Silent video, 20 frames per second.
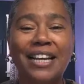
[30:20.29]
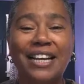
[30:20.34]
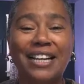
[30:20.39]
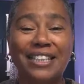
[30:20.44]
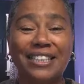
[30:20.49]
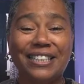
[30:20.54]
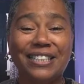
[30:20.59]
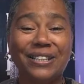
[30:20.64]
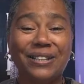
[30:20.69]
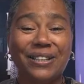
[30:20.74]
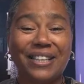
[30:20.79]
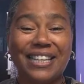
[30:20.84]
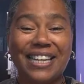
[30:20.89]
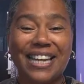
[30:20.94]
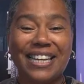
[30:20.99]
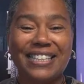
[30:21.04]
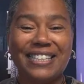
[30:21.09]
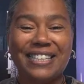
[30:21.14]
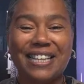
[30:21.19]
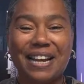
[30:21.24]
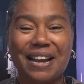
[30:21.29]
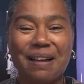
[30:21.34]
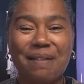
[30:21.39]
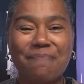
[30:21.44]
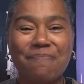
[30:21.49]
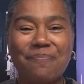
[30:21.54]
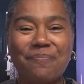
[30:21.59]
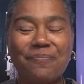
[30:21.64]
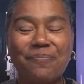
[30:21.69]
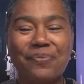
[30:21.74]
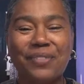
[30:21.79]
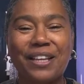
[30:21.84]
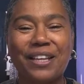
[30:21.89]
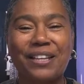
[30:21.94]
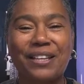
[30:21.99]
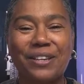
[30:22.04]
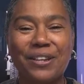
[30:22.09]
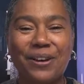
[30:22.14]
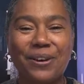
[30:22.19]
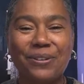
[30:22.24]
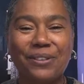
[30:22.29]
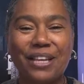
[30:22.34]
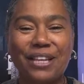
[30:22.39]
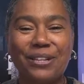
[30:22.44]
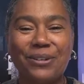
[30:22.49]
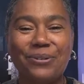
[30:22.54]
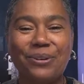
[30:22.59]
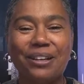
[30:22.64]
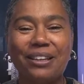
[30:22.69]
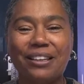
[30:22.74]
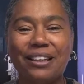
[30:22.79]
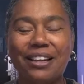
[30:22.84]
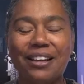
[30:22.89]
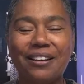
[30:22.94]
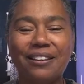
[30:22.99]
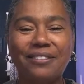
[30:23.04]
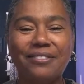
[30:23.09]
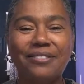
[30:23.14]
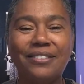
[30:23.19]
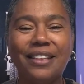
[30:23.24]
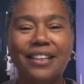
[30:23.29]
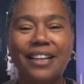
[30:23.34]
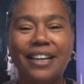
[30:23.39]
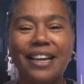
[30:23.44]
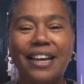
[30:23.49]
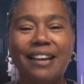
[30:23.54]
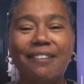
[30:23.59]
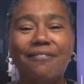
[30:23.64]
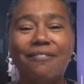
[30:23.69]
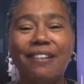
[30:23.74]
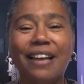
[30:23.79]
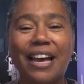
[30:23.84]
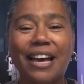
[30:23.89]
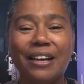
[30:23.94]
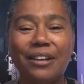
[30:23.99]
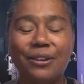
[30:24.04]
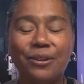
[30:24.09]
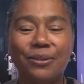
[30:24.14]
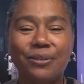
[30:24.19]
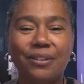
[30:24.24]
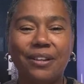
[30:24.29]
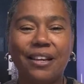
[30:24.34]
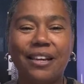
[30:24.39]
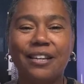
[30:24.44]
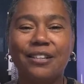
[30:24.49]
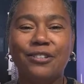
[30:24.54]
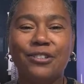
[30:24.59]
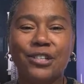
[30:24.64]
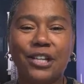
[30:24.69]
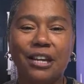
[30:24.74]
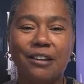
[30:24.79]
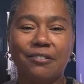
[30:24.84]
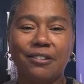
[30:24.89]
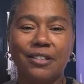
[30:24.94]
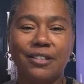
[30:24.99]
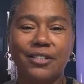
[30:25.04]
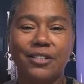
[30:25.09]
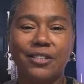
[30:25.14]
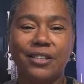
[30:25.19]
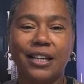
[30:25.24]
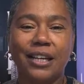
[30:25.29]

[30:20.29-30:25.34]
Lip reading: Until the next time, know that you are loved and valued and cherished,